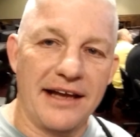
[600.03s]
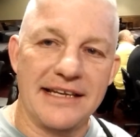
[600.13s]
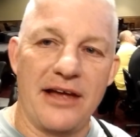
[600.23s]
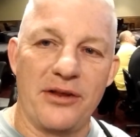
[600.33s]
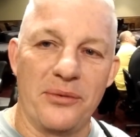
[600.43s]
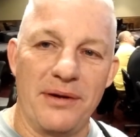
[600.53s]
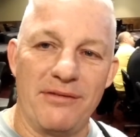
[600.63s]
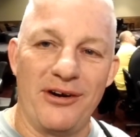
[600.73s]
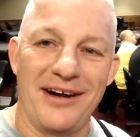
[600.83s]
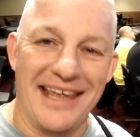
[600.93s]
knocked out of the
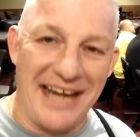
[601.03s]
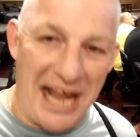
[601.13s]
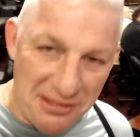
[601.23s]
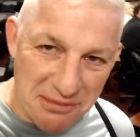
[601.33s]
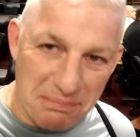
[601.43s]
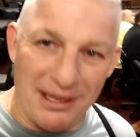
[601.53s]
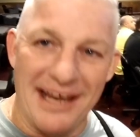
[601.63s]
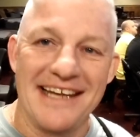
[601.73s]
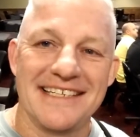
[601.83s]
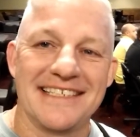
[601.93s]
river in eighth
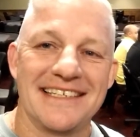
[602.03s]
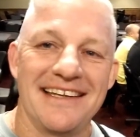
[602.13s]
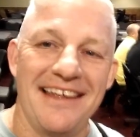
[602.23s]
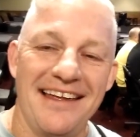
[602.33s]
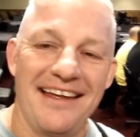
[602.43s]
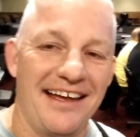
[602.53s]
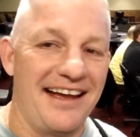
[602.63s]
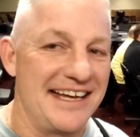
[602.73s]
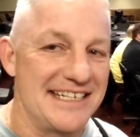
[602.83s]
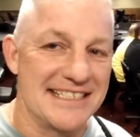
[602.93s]
place.
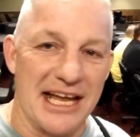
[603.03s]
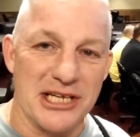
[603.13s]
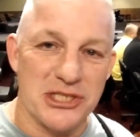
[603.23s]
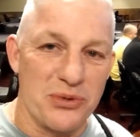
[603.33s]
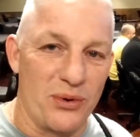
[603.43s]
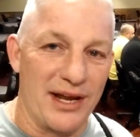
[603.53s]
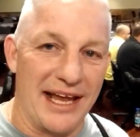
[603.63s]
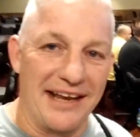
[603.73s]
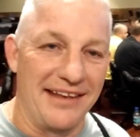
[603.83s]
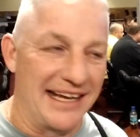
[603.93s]
I just got short.
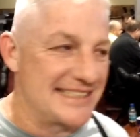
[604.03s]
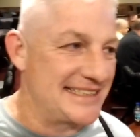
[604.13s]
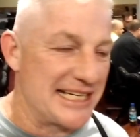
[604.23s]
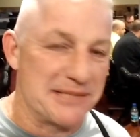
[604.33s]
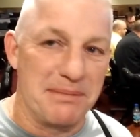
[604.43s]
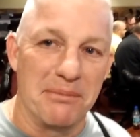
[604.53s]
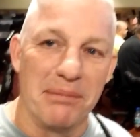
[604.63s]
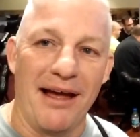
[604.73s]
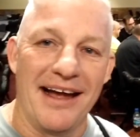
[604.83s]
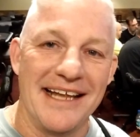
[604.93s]
I had like six big
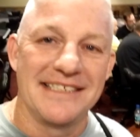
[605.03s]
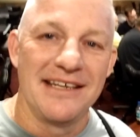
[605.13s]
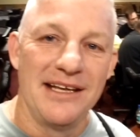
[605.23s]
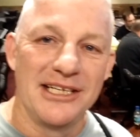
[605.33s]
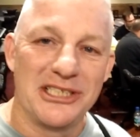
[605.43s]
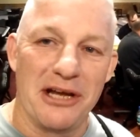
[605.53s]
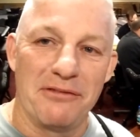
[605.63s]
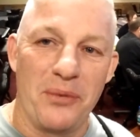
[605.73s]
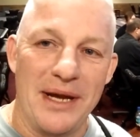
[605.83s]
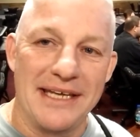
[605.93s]
blinds,
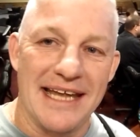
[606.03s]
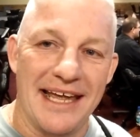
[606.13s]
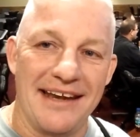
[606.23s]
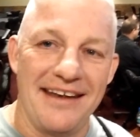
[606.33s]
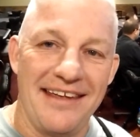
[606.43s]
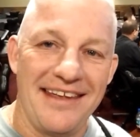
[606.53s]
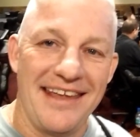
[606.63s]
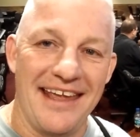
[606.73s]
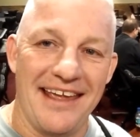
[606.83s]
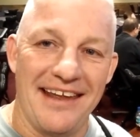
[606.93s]
shoved queen ten
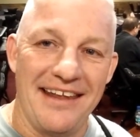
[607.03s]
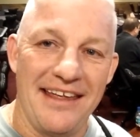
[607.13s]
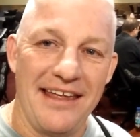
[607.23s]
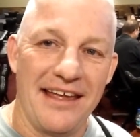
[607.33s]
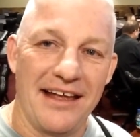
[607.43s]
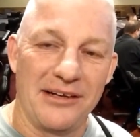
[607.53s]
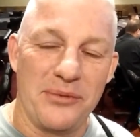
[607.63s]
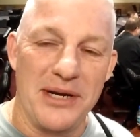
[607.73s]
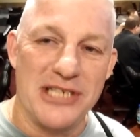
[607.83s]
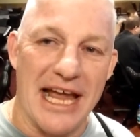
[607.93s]
in.
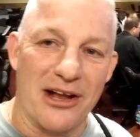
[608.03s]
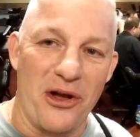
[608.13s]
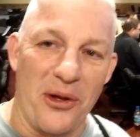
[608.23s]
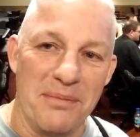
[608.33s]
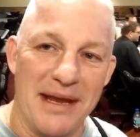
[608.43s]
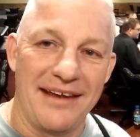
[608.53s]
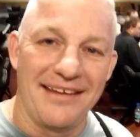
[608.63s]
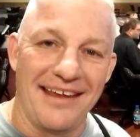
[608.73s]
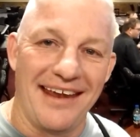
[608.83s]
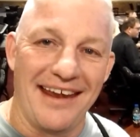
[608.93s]
Queen jack called me,
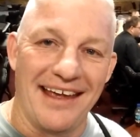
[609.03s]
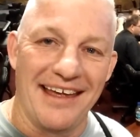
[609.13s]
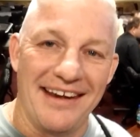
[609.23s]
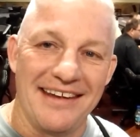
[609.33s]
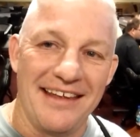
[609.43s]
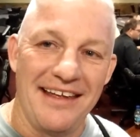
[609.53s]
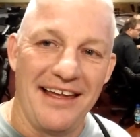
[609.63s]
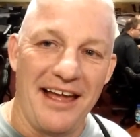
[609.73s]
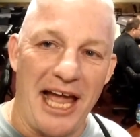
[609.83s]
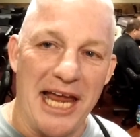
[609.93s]
and
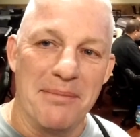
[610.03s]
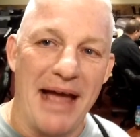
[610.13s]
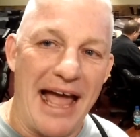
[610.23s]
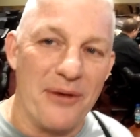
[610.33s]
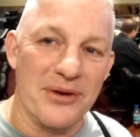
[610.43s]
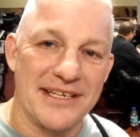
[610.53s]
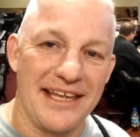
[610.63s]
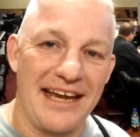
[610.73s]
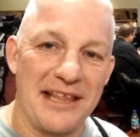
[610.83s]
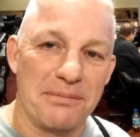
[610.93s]
I am out
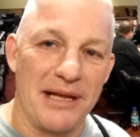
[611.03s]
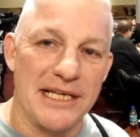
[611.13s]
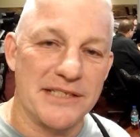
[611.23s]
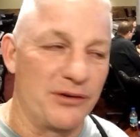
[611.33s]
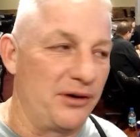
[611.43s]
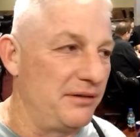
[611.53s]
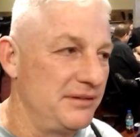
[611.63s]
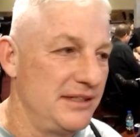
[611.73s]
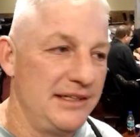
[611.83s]
in eighth place for